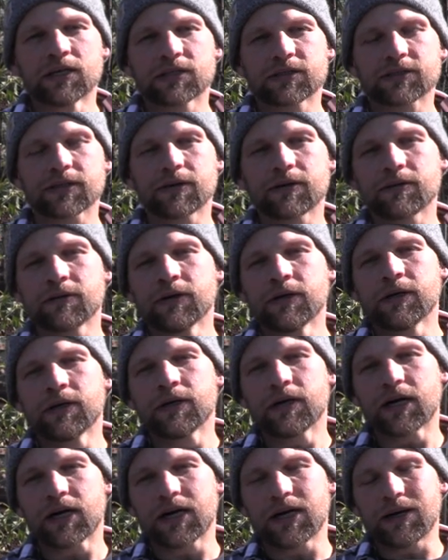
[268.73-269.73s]
So,
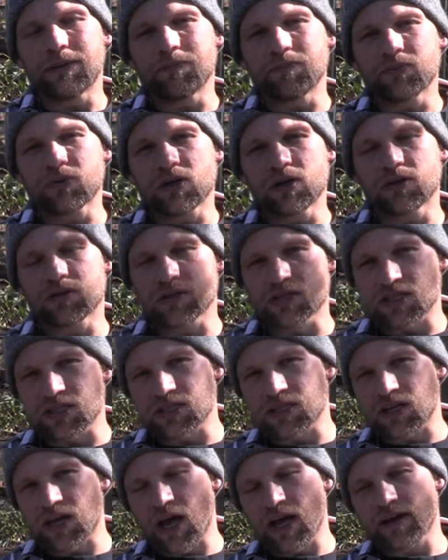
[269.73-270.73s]
um, you know, this
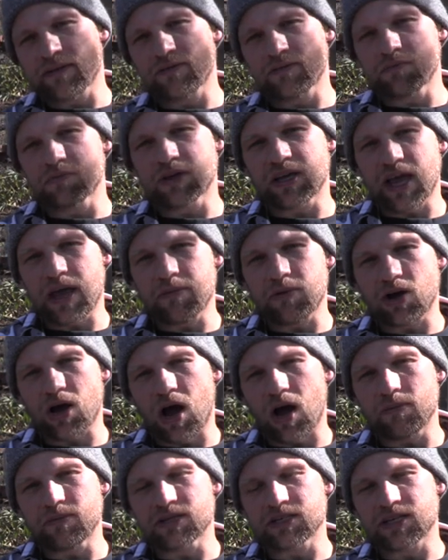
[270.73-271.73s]
is a kind of became a
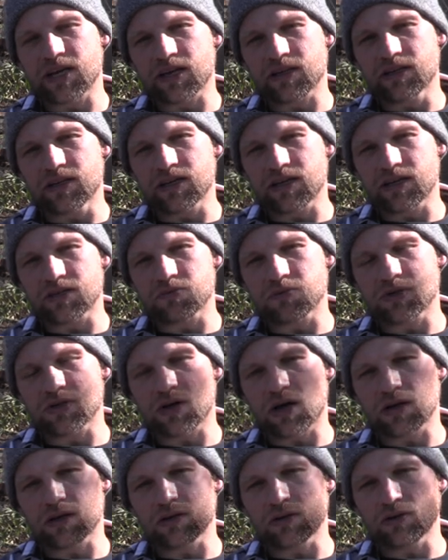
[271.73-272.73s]
common technique as we
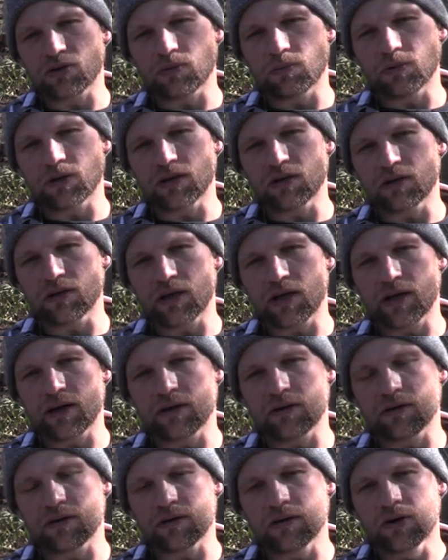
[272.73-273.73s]
talk a little bit
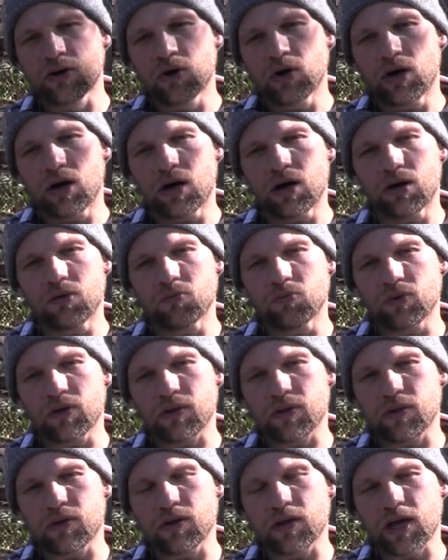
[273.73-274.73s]
later um,
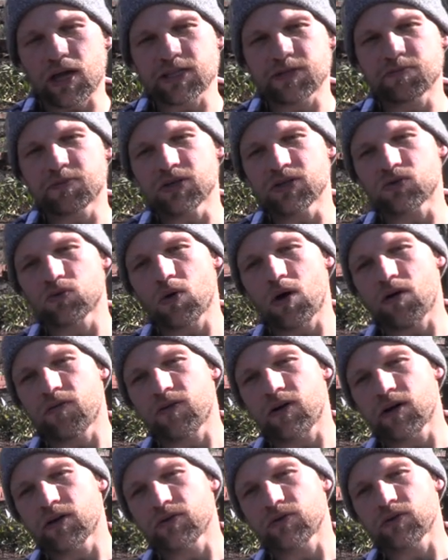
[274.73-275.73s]
with the
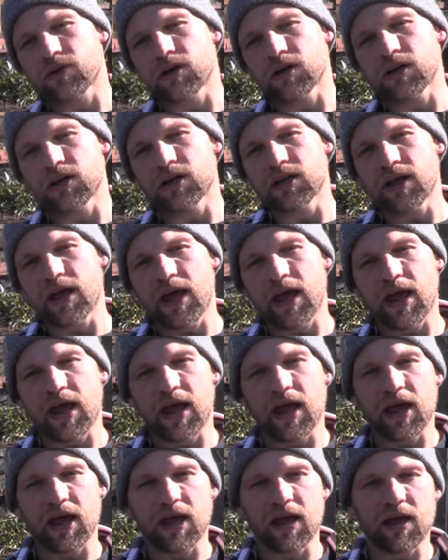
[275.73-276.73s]
SP1200
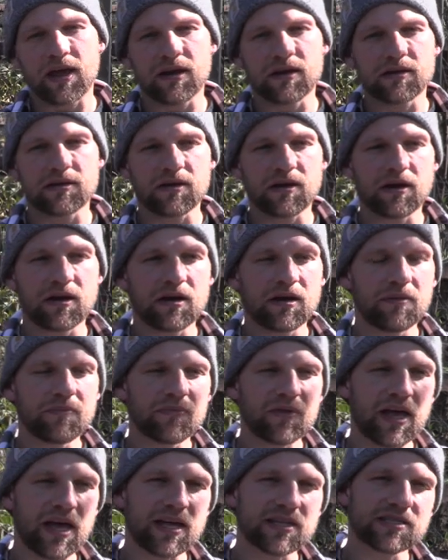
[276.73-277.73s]
and
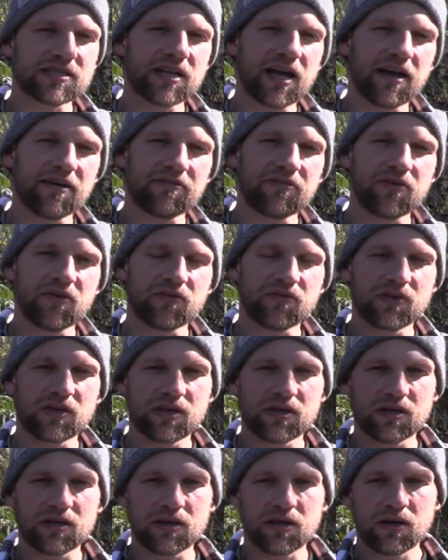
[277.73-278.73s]
um, the
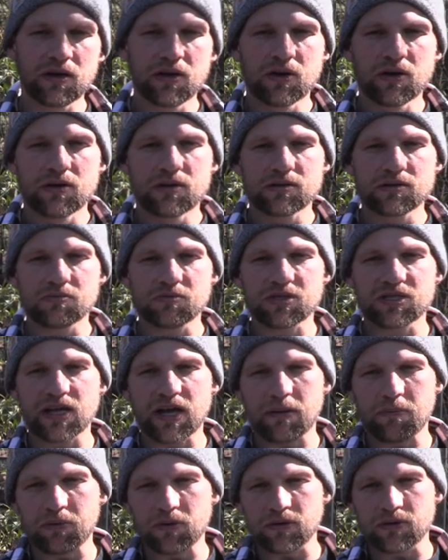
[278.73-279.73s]
S950 some
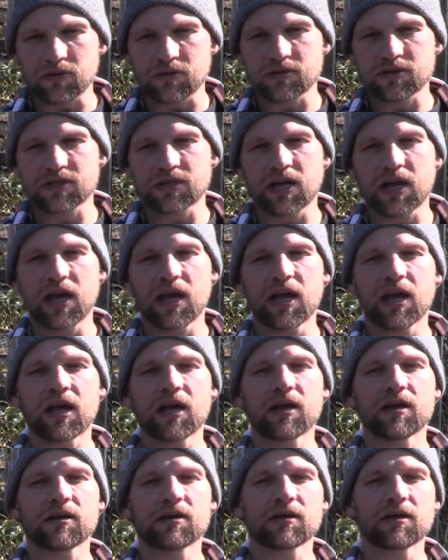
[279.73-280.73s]
samplers
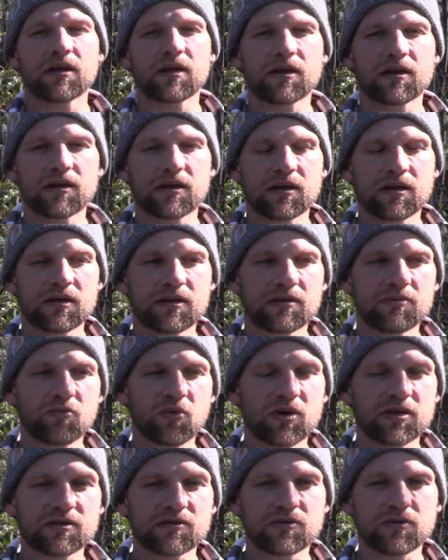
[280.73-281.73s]
and, and, and
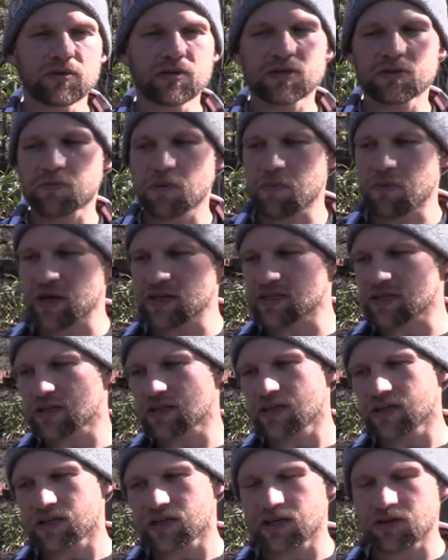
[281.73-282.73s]
ways of doing this. But
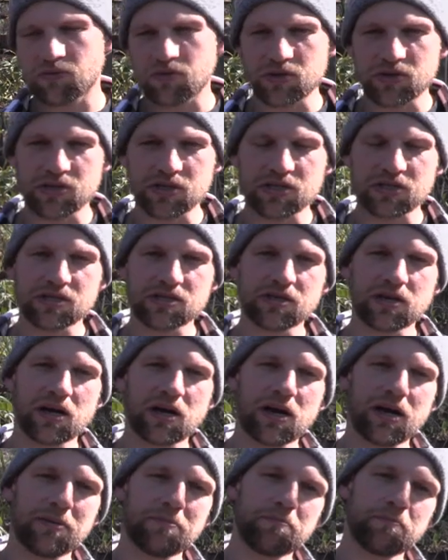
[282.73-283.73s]
basically, he would just
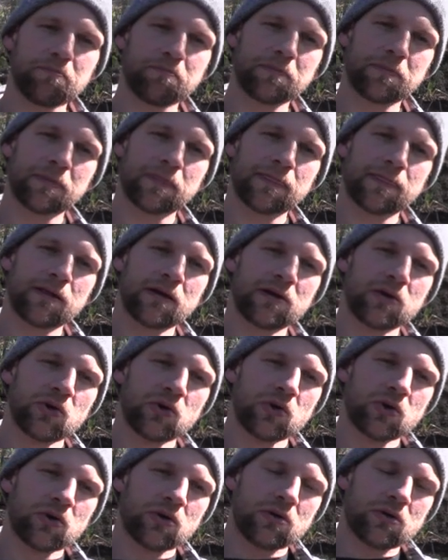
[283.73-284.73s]
um,
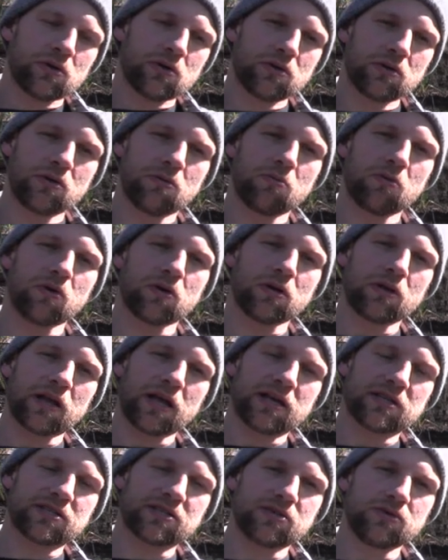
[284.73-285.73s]
you know, more or
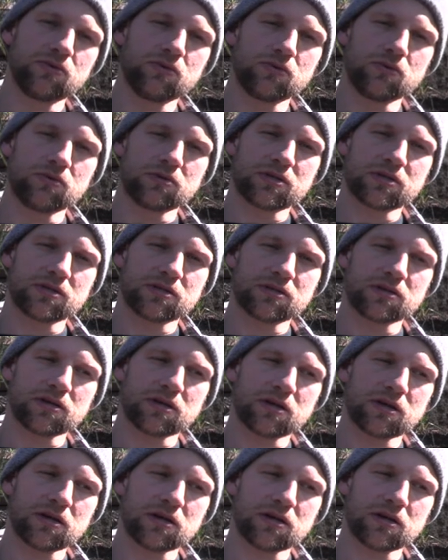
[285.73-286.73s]
less use
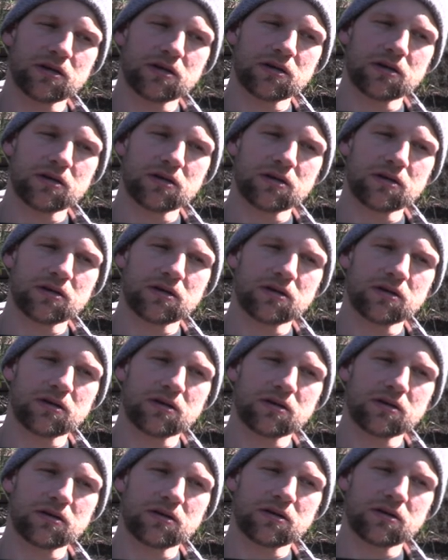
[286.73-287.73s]
uh,
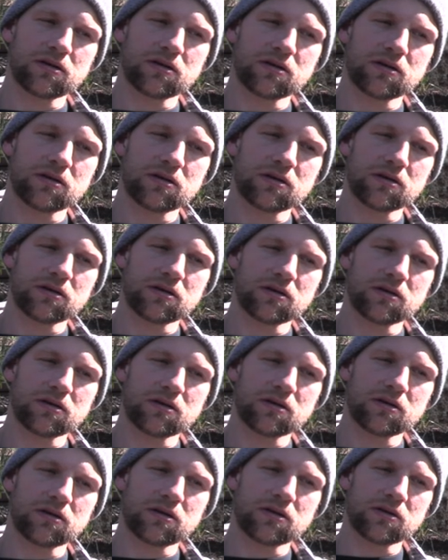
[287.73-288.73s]
uh,
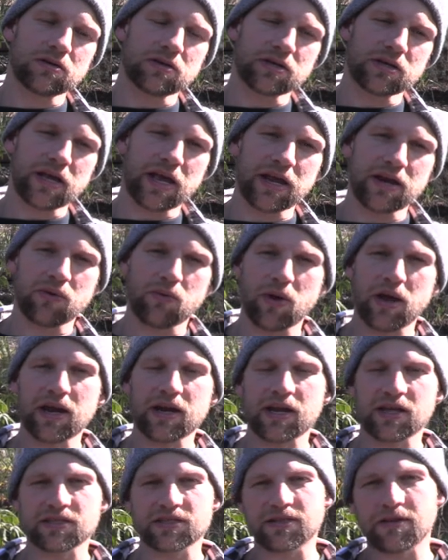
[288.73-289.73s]
the
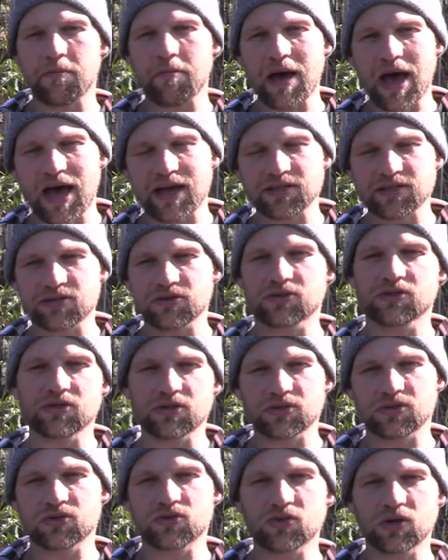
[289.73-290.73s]
808 as the master
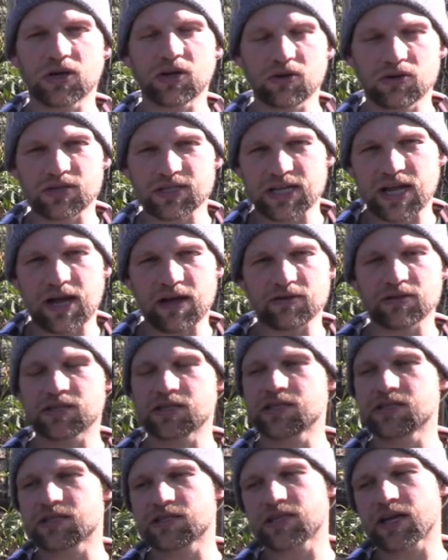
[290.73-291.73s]
to trigger sounds
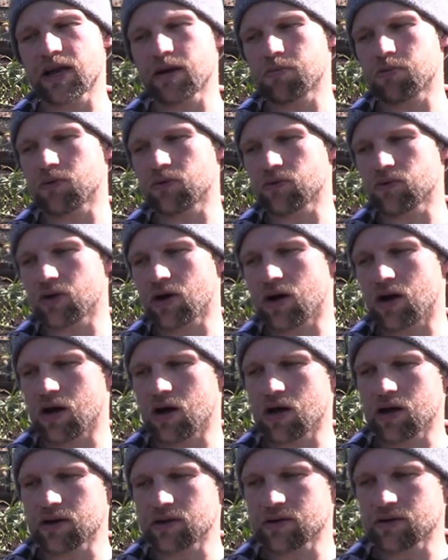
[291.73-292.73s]
he'd sampled
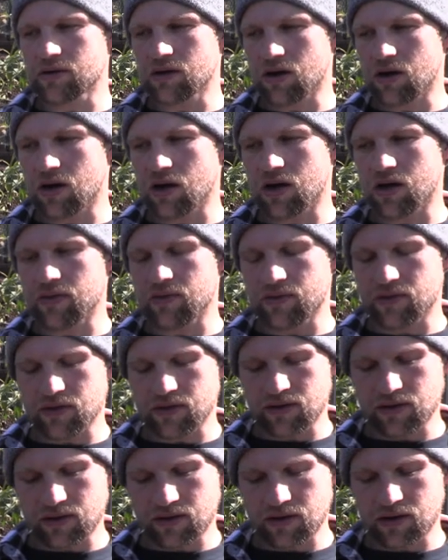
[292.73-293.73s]
on on
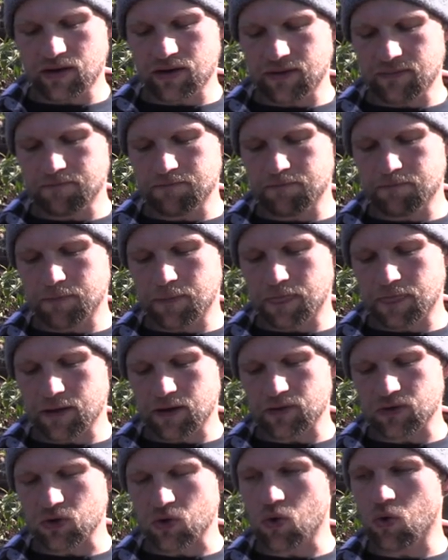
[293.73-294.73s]
the um,
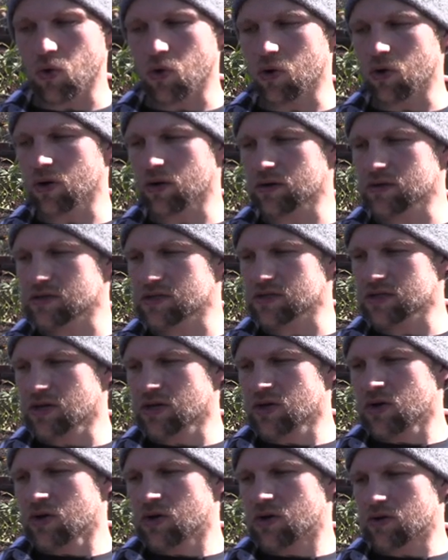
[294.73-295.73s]
on the Korgs,
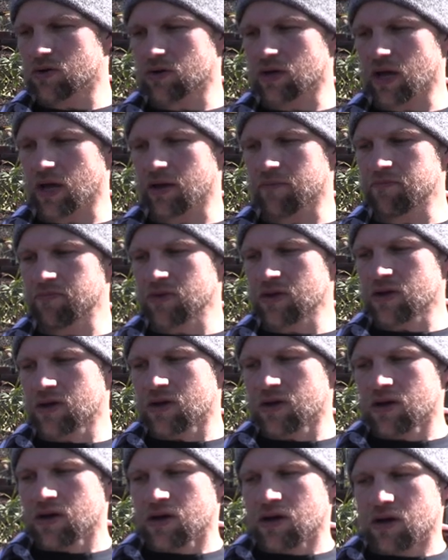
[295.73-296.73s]
okay.
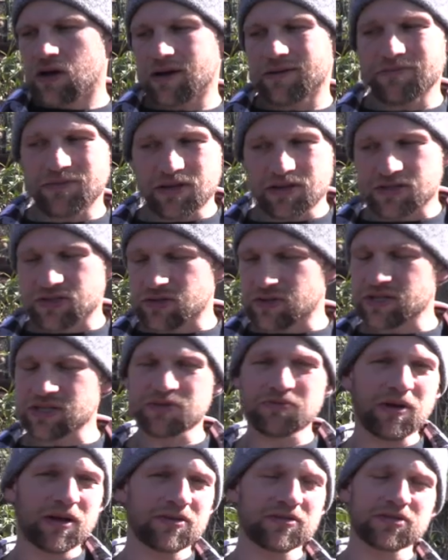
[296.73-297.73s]
Um, and so
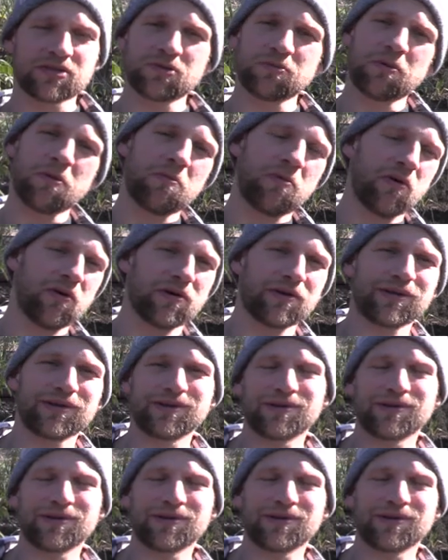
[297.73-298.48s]
this record's super important.